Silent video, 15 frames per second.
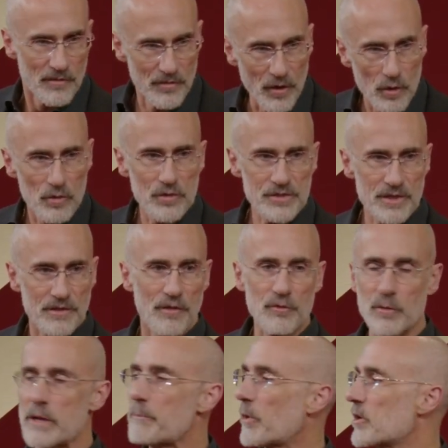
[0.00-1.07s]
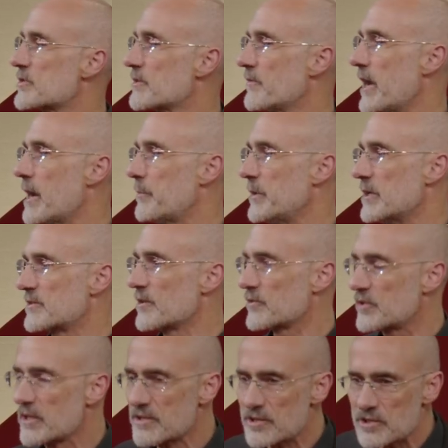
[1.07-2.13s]
Those are the three parts of happiness. Now,
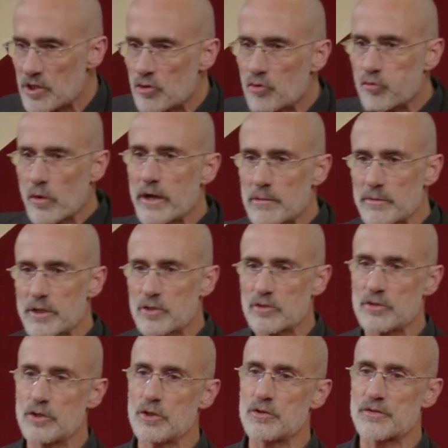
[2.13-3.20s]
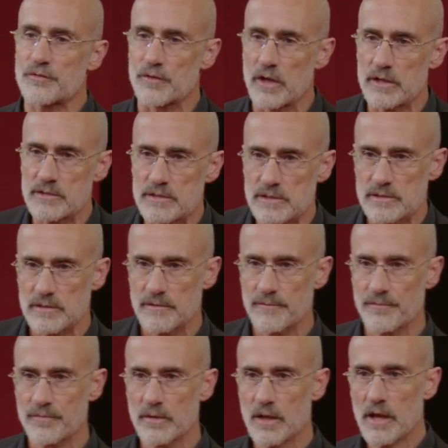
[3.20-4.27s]
this is incredibly good news, friends.
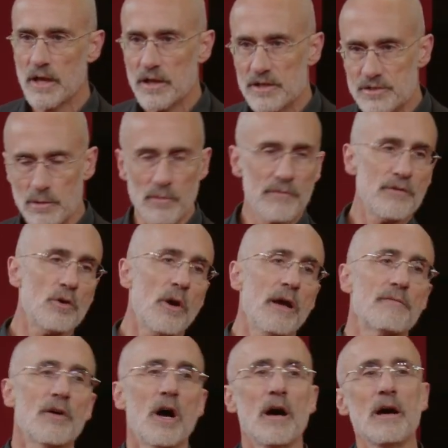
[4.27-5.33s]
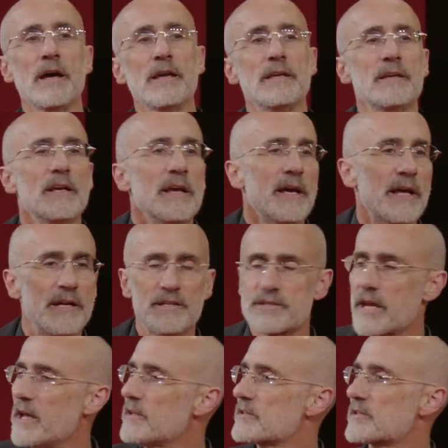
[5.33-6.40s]
Some of you have high and
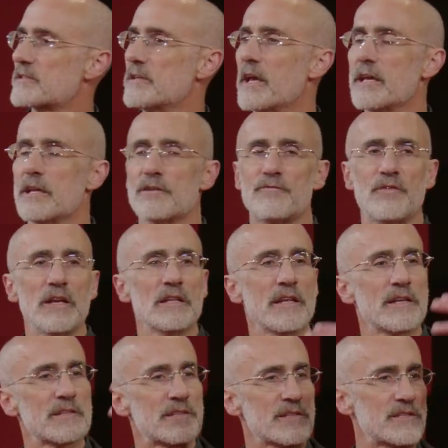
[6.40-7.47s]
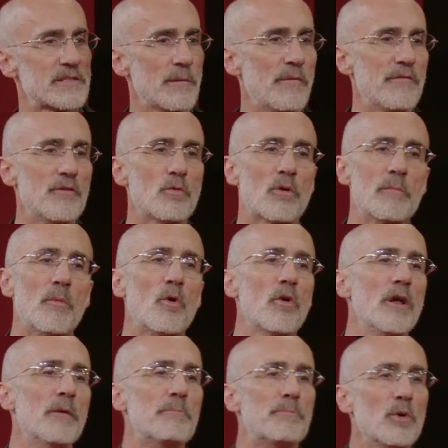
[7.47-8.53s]
intense negative feelings, and some of you are
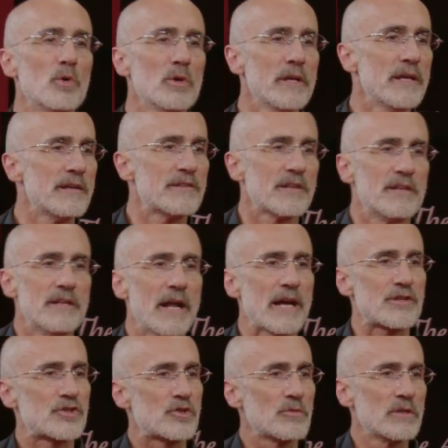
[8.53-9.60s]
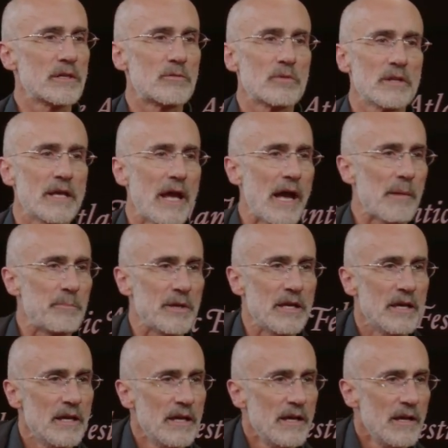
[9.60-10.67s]
more ebullient and naturally really happy
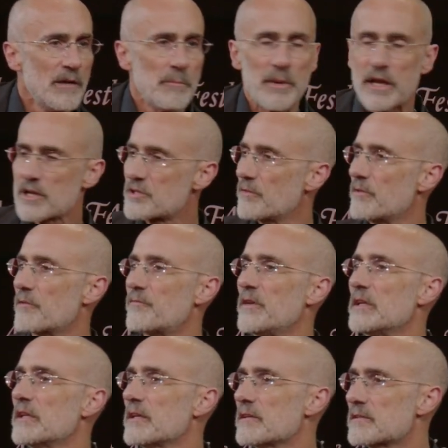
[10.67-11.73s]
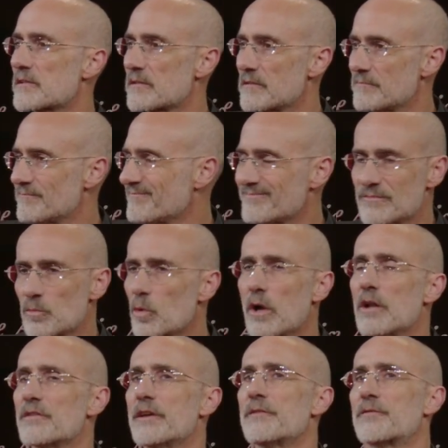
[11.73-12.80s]
because of your feelings. We're
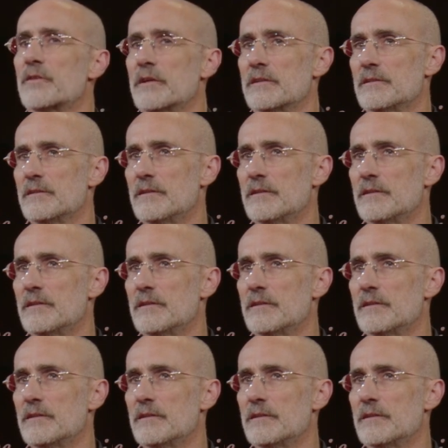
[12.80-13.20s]
all different.